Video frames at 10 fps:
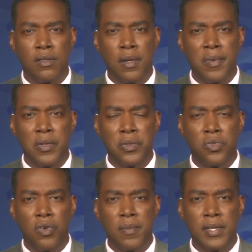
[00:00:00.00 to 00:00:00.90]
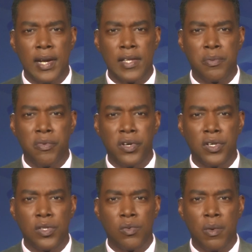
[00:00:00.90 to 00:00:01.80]
to some of those dreams and
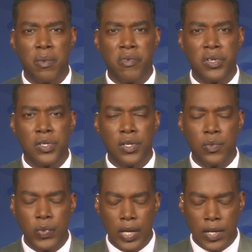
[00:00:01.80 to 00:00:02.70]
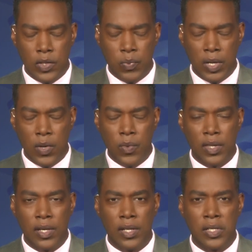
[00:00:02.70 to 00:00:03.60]
aspirations when we return. We are speaking
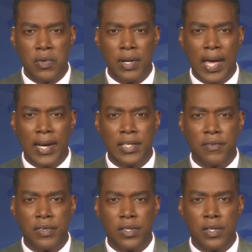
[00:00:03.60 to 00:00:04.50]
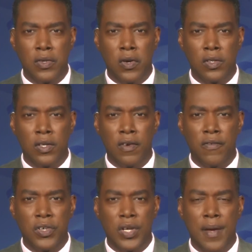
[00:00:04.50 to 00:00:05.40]
with cultural activist Doctor
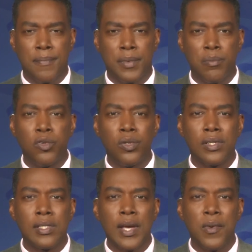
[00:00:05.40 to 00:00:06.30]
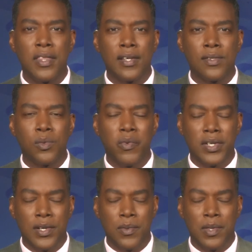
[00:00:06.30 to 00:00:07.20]
Visham Bhimull. Stay with us. We
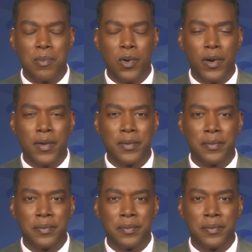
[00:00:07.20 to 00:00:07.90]
return with more.